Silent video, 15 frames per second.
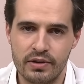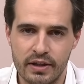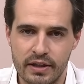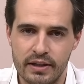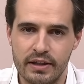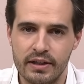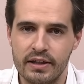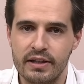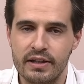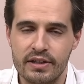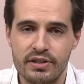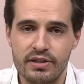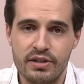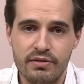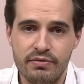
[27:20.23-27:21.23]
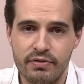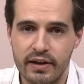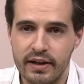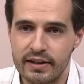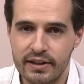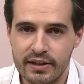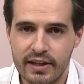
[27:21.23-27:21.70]
think is the
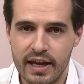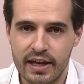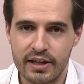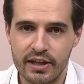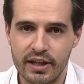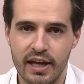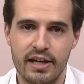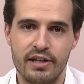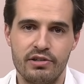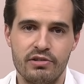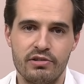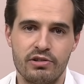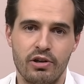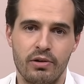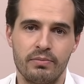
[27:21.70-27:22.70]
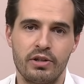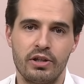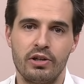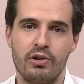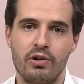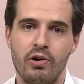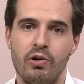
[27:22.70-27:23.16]
fact that they engage in
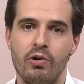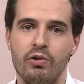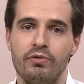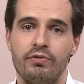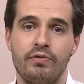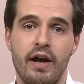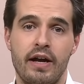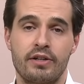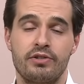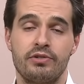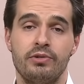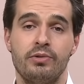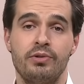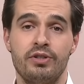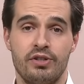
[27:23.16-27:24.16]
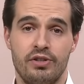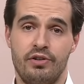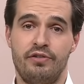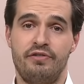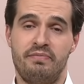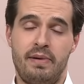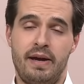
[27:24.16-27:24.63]
something called fractional
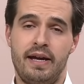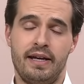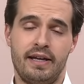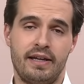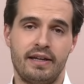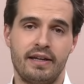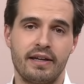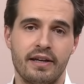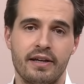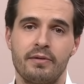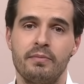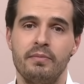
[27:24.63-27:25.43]
reserve banking,